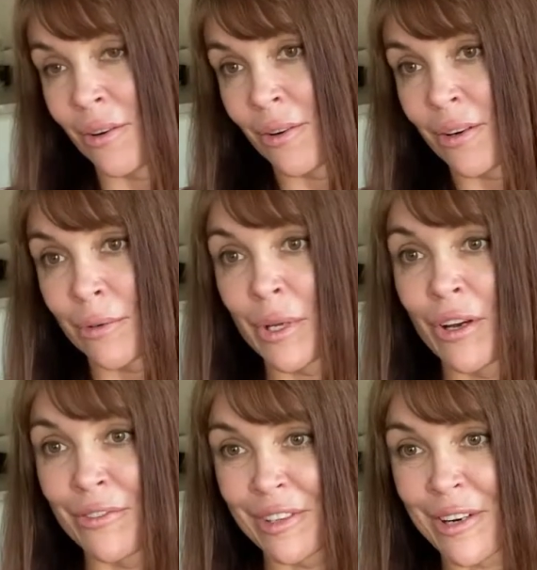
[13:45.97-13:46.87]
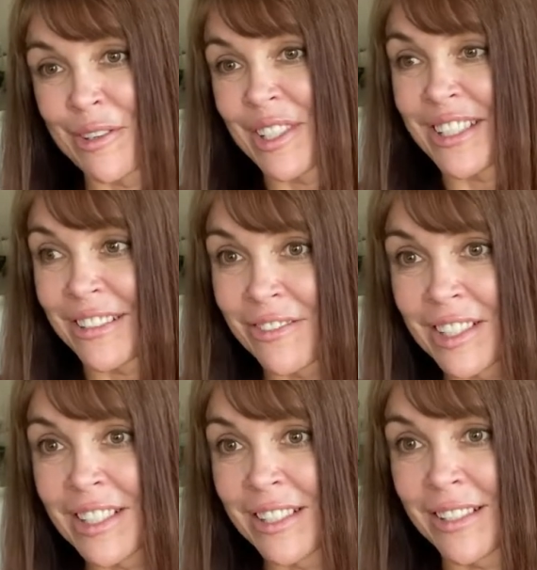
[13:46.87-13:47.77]
or we offer our
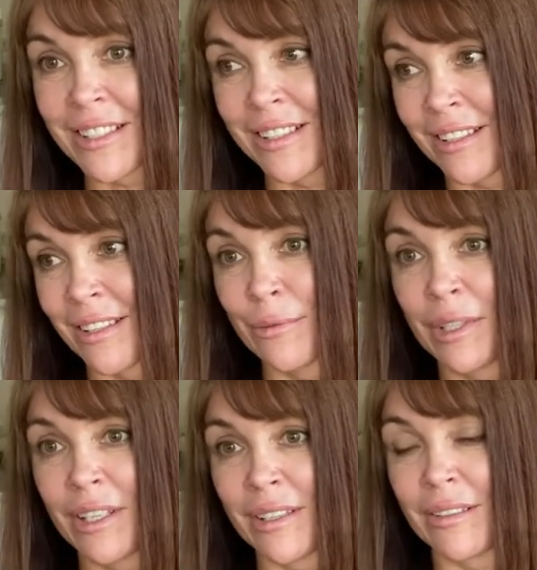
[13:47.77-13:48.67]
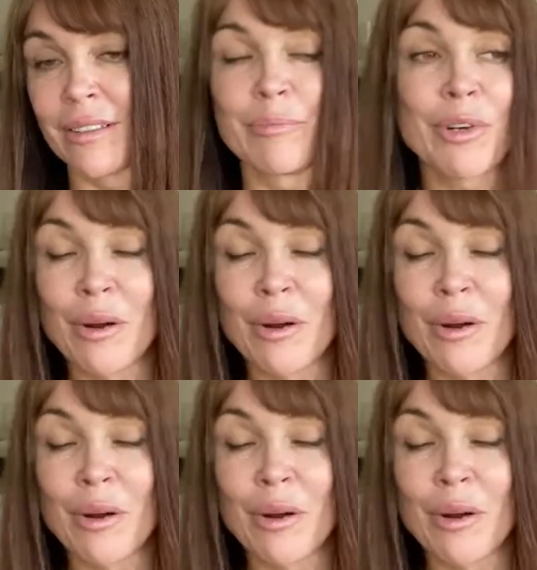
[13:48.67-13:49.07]
services, and then we